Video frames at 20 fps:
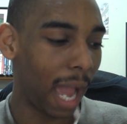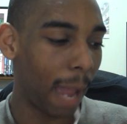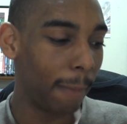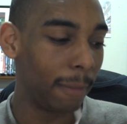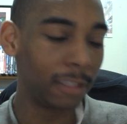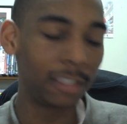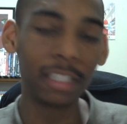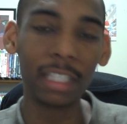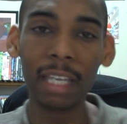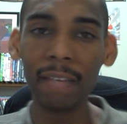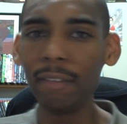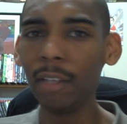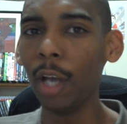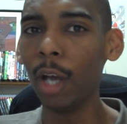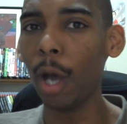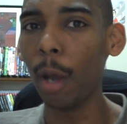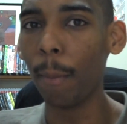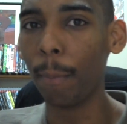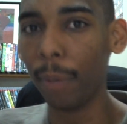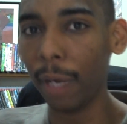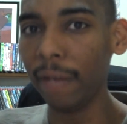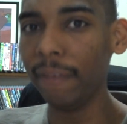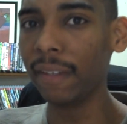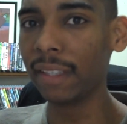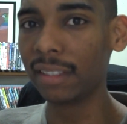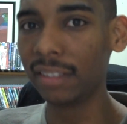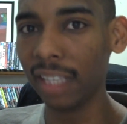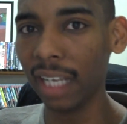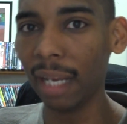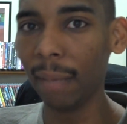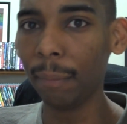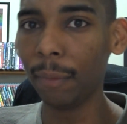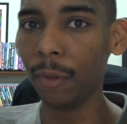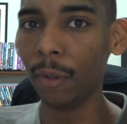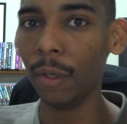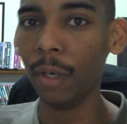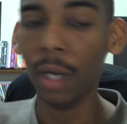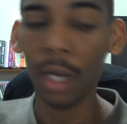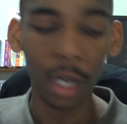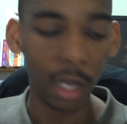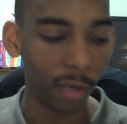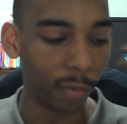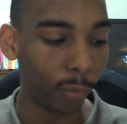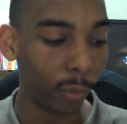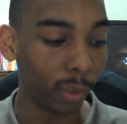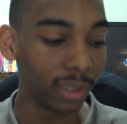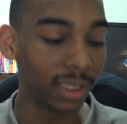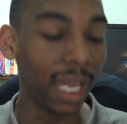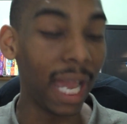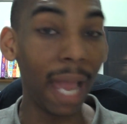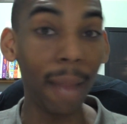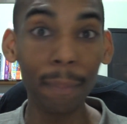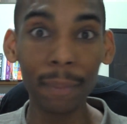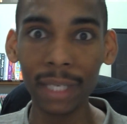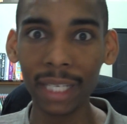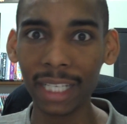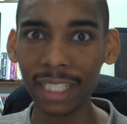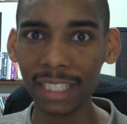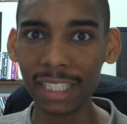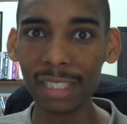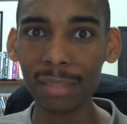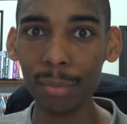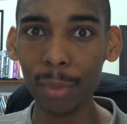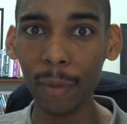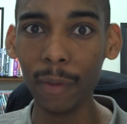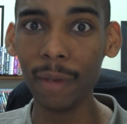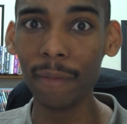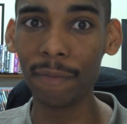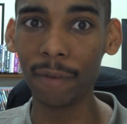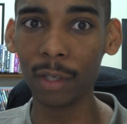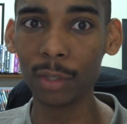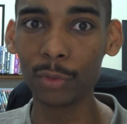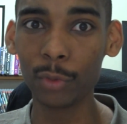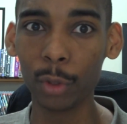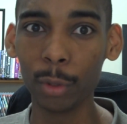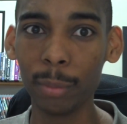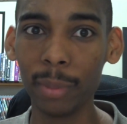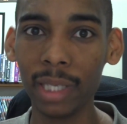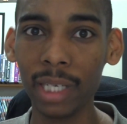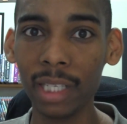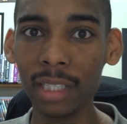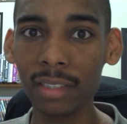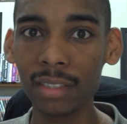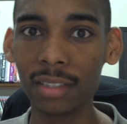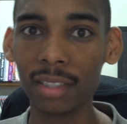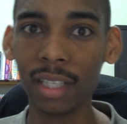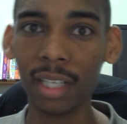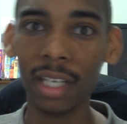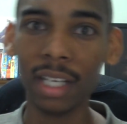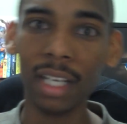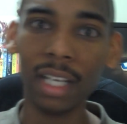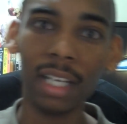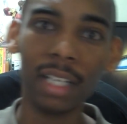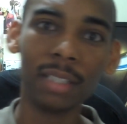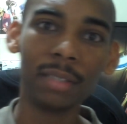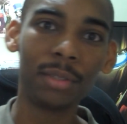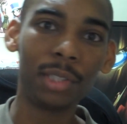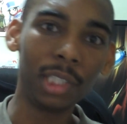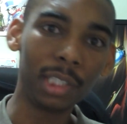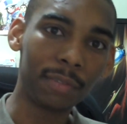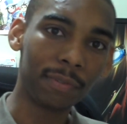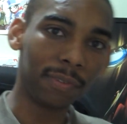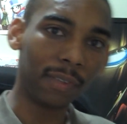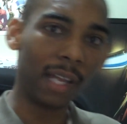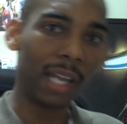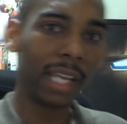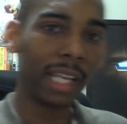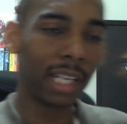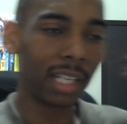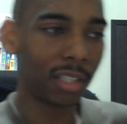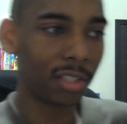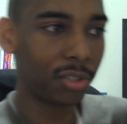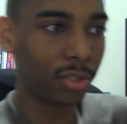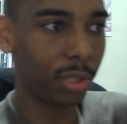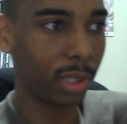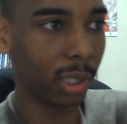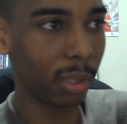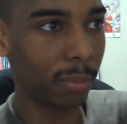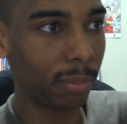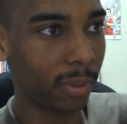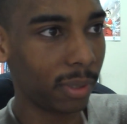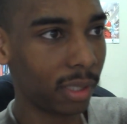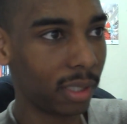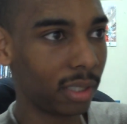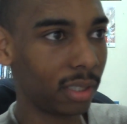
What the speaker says: I mean, to give you a brief example of what's happening in this movie, the first 4 minutes, she's flying in a ship,